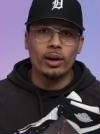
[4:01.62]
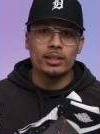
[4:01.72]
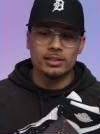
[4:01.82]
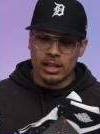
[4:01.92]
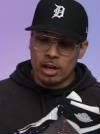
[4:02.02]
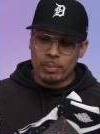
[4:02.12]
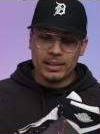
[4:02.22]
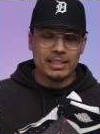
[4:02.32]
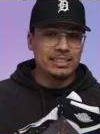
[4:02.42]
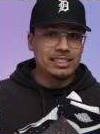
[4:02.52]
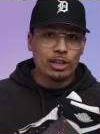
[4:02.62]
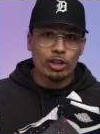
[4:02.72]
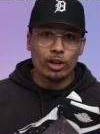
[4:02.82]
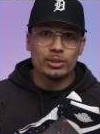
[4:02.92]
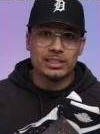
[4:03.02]
ones, but this is the
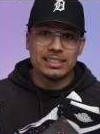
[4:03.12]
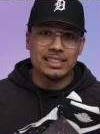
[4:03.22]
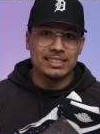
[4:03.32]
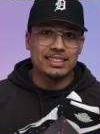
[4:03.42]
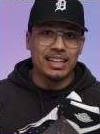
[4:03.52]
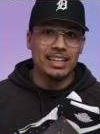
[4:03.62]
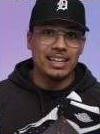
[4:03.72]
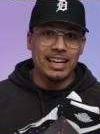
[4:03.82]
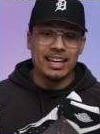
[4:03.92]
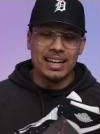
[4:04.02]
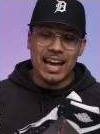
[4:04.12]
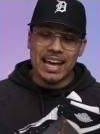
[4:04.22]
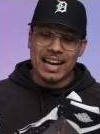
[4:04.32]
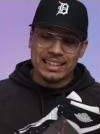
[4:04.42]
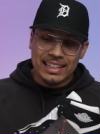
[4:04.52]
closest this is gonna get,
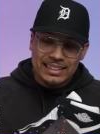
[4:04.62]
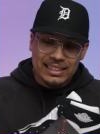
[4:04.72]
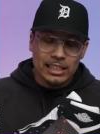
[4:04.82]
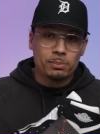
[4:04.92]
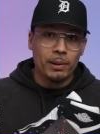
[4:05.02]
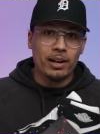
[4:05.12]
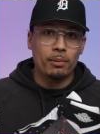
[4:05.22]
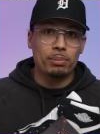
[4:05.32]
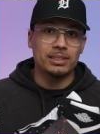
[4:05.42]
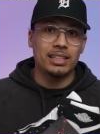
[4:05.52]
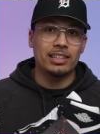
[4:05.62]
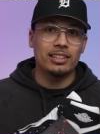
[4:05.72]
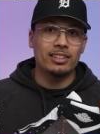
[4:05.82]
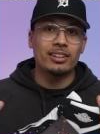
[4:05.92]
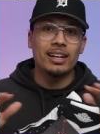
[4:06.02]
and I think this pair in
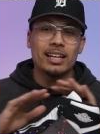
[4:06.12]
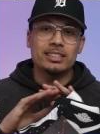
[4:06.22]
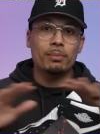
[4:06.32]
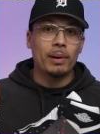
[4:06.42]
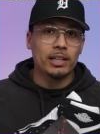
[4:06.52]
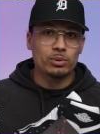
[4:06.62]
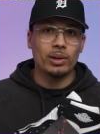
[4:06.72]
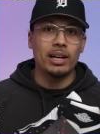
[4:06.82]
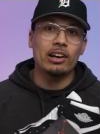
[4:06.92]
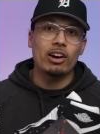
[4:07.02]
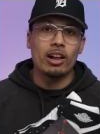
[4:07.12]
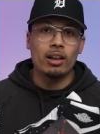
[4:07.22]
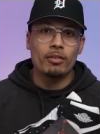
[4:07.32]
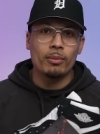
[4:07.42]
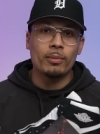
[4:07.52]
particular is the best one out of
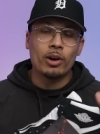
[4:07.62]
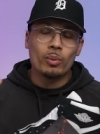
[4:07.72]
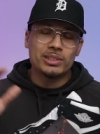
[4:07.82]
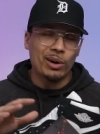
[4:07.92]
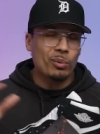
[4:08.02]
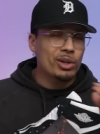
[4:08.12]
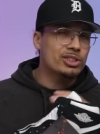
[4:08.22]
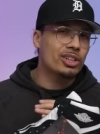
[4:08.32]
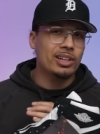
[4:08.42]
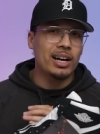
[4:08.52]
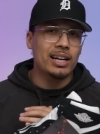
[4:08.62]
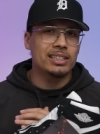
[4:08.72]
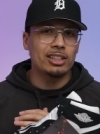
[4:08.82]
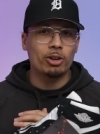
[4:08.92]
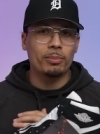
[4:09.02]
all of them, which I will show you guys
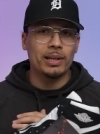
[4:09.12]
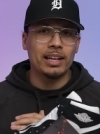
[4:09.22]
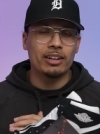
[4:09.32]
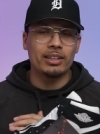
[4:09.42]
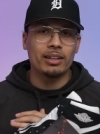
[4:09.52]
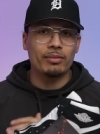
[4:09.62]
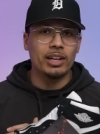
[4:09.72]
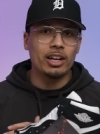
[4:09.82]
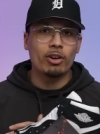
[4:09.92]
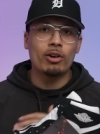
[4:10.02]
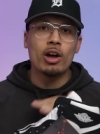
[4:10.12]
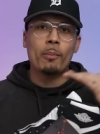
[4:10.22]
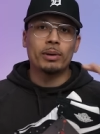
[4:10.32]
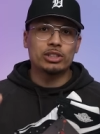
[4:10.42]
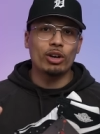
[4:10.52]
a little bit later in the video.
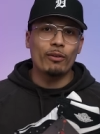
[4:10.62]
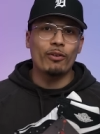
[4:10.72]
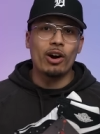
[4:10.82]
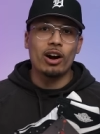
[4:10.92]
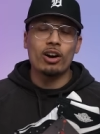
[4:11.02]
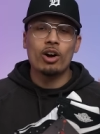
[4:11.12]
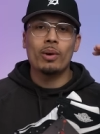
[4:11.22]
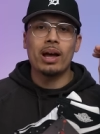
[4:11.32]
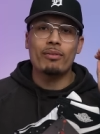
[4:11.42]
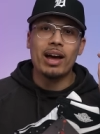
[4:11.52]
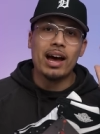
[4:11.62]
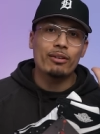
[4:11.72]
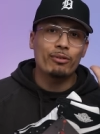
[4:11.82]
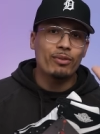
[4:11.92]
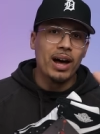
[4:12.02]
But so far, we have
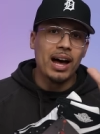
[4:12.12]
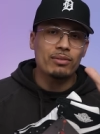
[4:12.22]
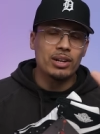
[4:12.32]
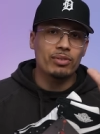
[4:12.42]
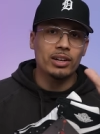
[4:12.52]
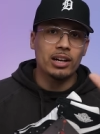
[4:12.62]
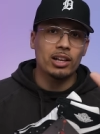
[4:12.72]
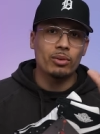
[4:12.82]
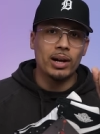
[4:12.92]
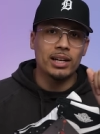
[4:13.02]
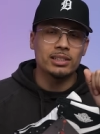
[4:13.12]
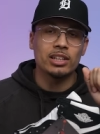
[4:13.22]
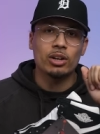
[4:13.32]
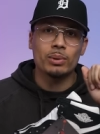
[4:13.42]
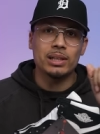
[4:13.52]
had five different colorways
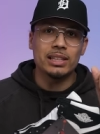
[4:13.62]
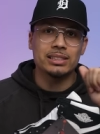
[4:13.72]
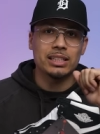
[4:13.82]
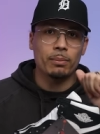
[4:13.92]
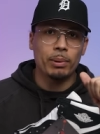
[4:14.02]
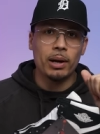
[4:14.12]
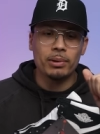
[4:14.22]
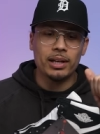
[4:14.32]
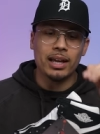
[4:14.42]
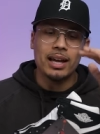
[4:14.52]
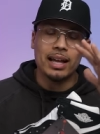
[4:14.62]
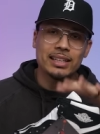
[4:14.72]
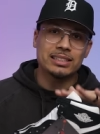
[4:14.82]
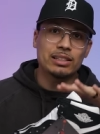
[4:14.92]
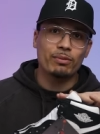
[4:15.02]
released to the public, and
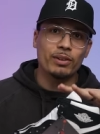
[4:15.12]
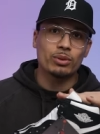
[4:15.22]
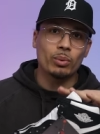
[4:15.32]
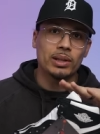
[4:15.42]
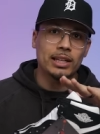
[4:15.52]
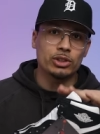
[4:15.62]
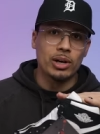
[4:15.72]
this is the fifth one that